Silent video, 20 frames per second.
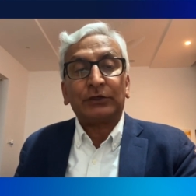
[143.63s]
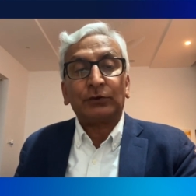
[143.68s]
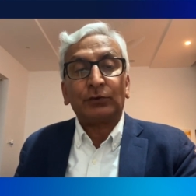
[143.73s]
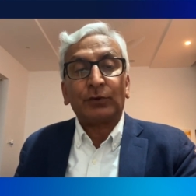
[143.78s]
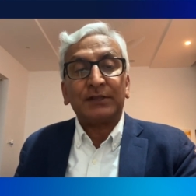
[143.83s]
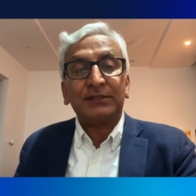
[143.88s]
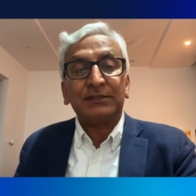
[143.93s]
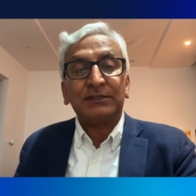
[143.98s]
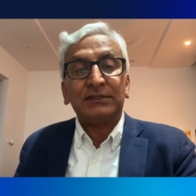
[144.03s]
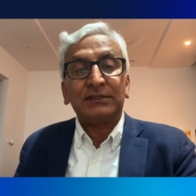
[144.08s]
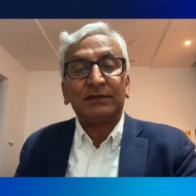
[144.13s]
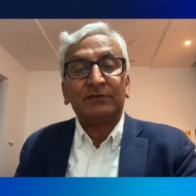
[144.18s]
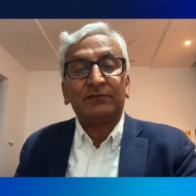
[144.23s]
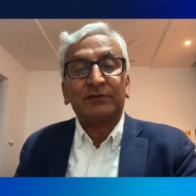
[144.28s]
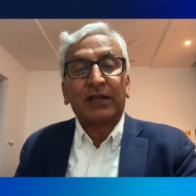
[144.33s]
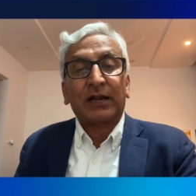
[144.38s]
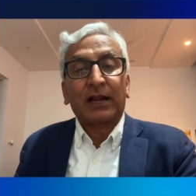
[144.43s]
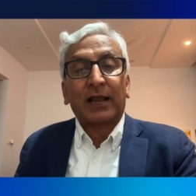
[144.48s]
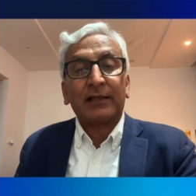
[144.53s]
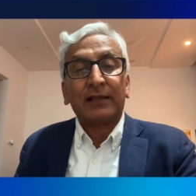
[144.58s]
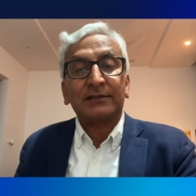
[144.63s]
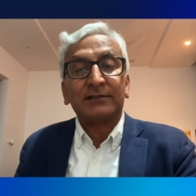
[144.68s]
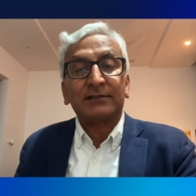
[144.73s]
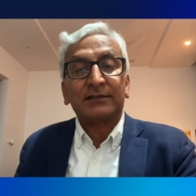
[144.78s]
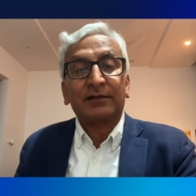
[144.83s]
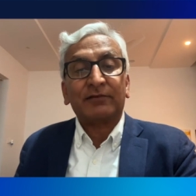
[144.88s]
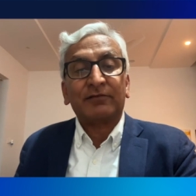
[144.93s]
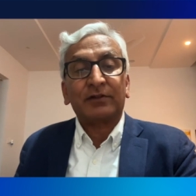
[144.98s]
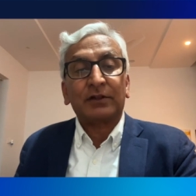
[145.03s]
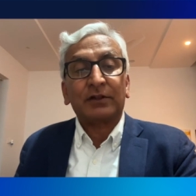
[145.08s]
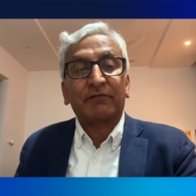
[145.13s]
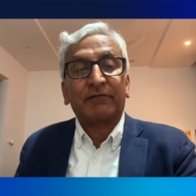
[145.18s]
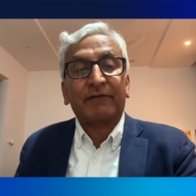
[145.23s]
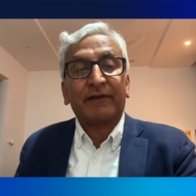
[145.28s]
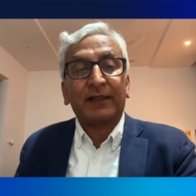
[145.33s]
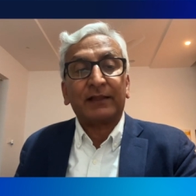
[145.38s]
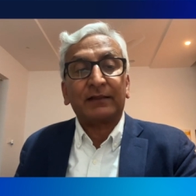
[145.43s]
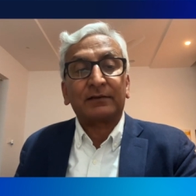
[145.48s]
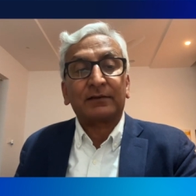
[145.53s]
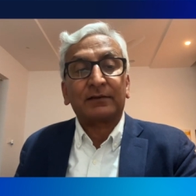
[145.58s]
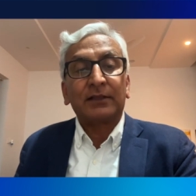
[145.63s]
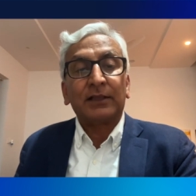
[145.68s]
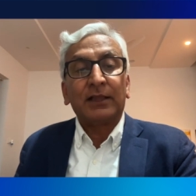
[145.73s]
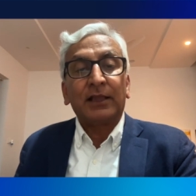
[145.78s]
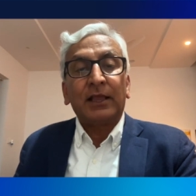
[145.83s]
to achieve their highest level of health,